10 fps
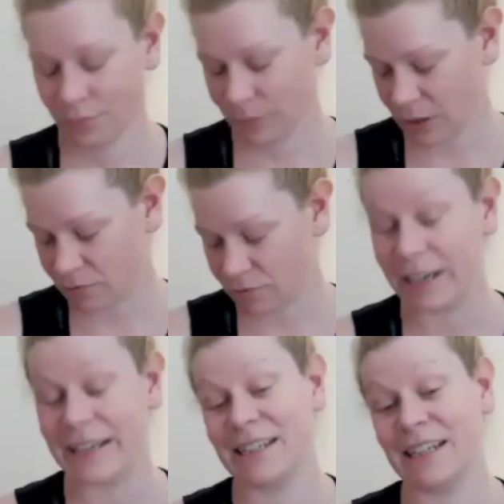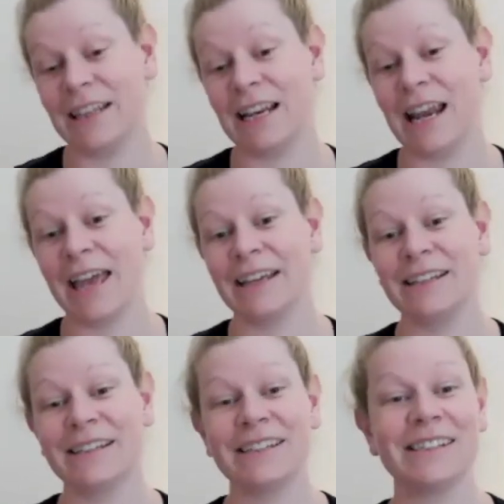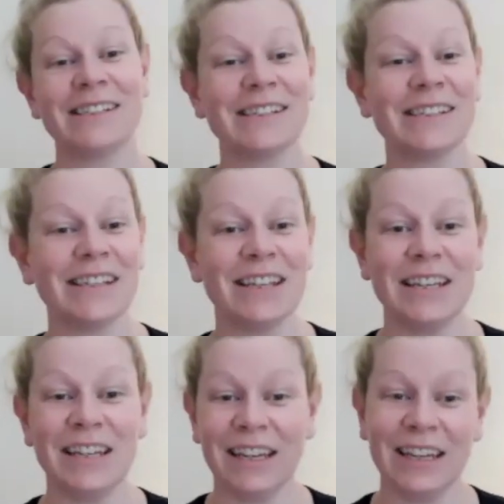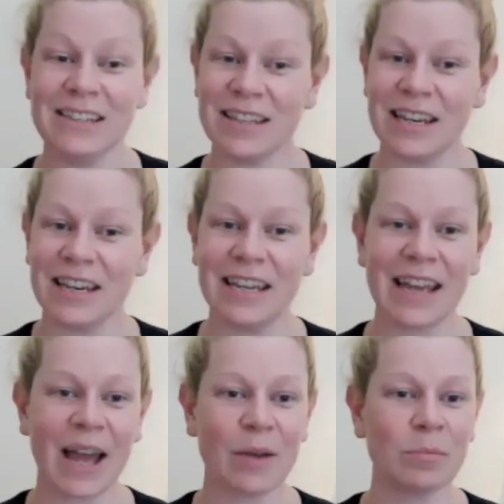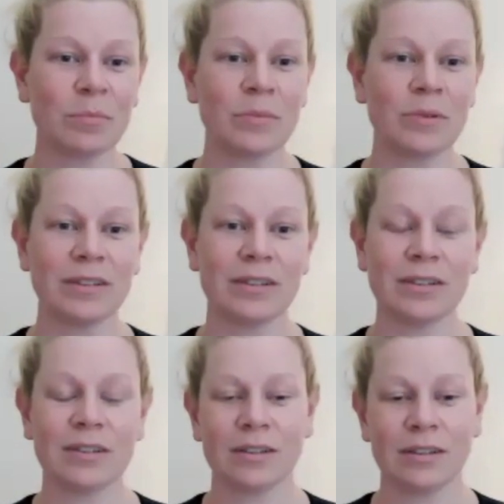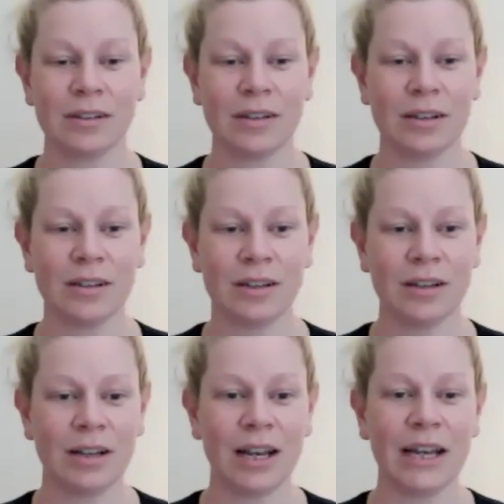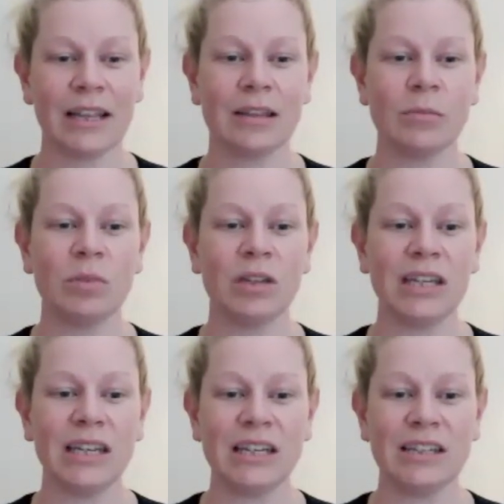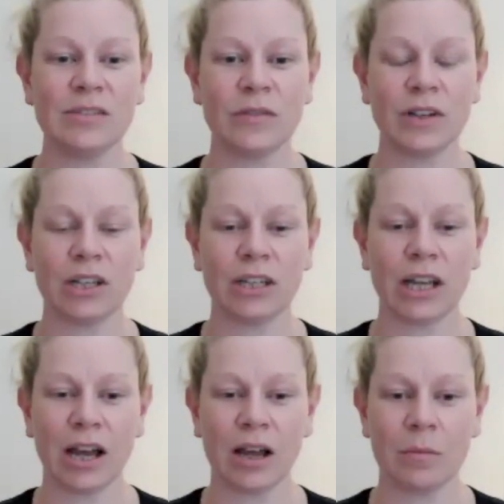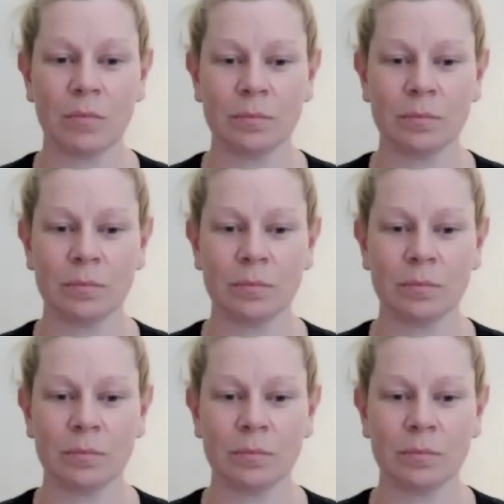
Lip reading: Releasing the legs and the knees and the kneecaps, letting them be easeful and calm.